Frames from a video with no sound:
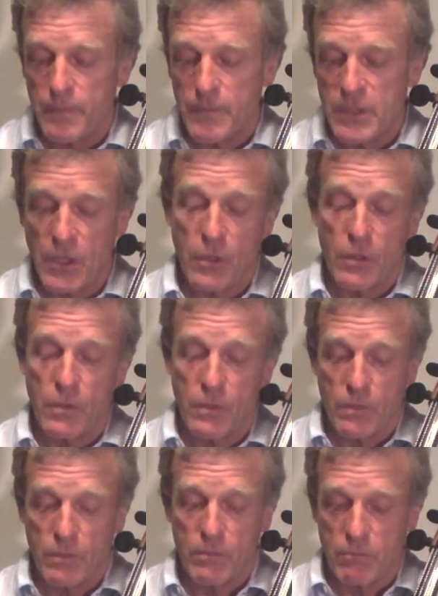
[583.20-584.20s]

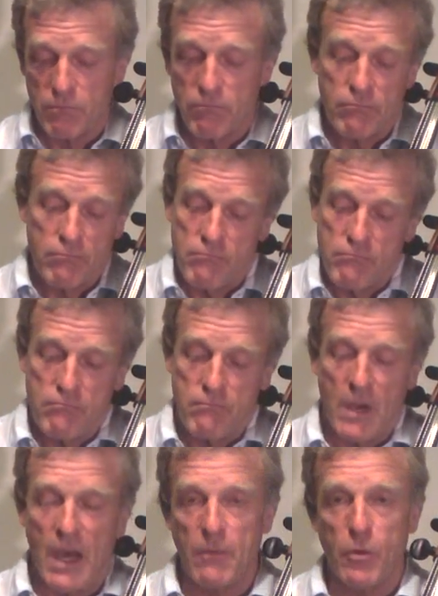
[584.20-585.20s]
So
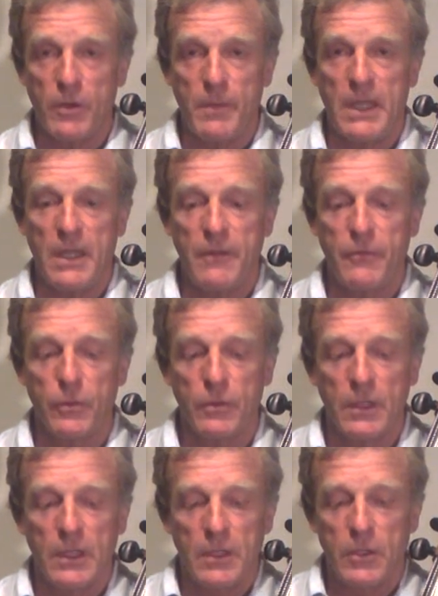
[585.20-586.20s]
I want to be careful
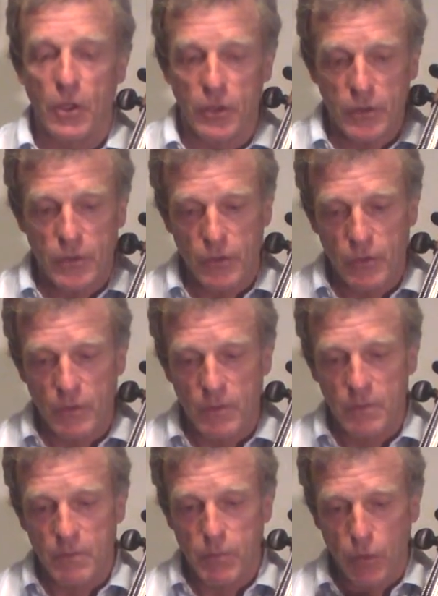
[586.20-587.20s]
not to
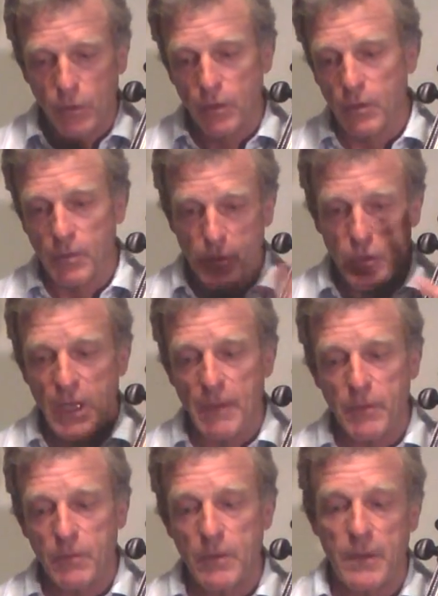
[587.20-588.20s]
pull or push
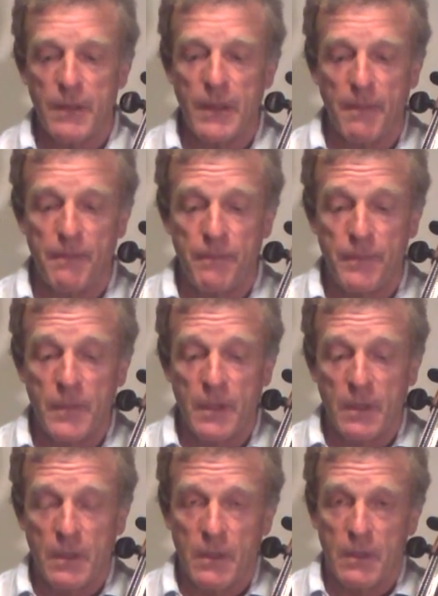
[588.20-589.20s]
upward with the thumb,
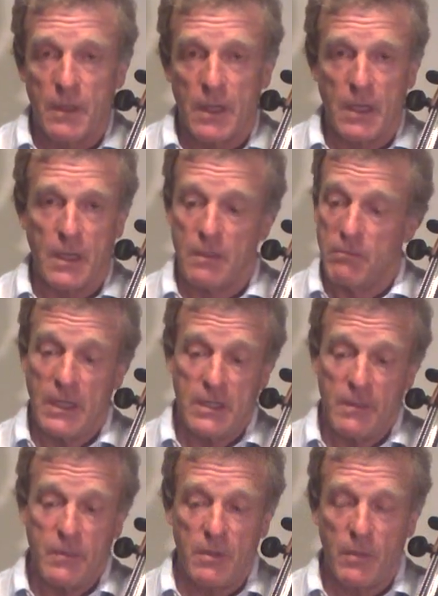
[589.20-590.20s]

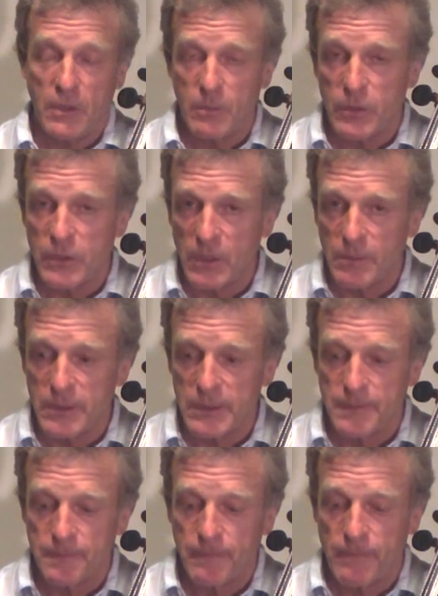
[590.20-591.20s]
except in multiple stops.
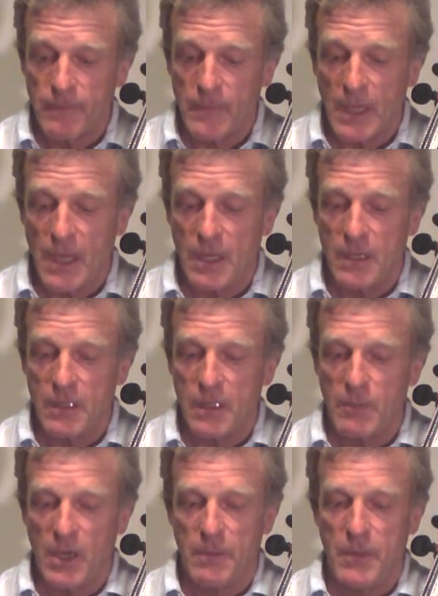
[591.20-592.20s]
And
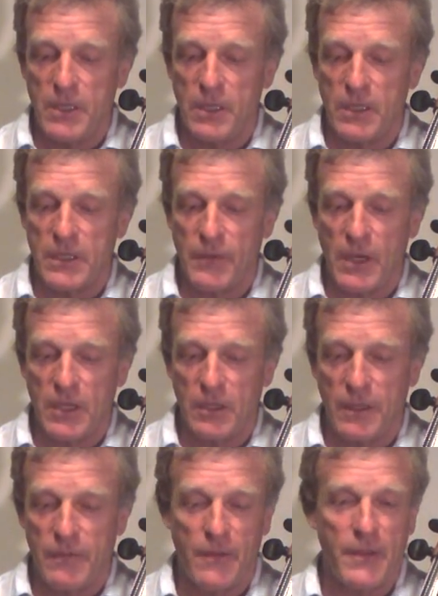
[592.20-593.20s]
in my opinion, it's fine to
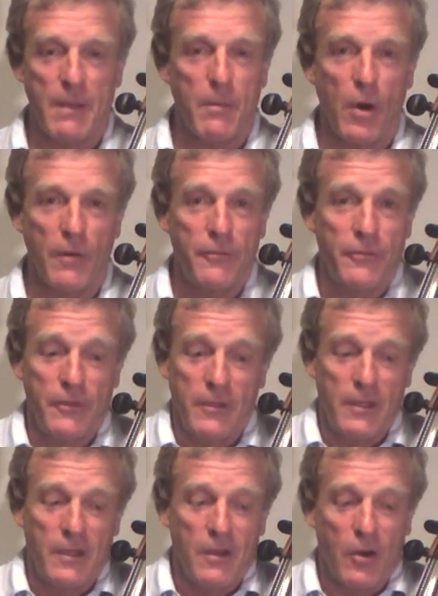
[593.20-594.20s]
leave the thumb off
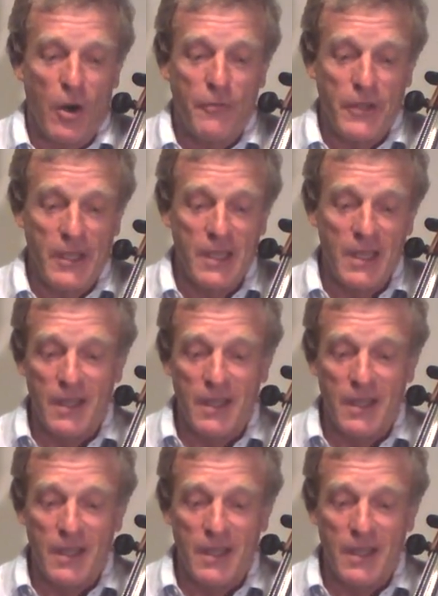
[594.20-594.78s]
often.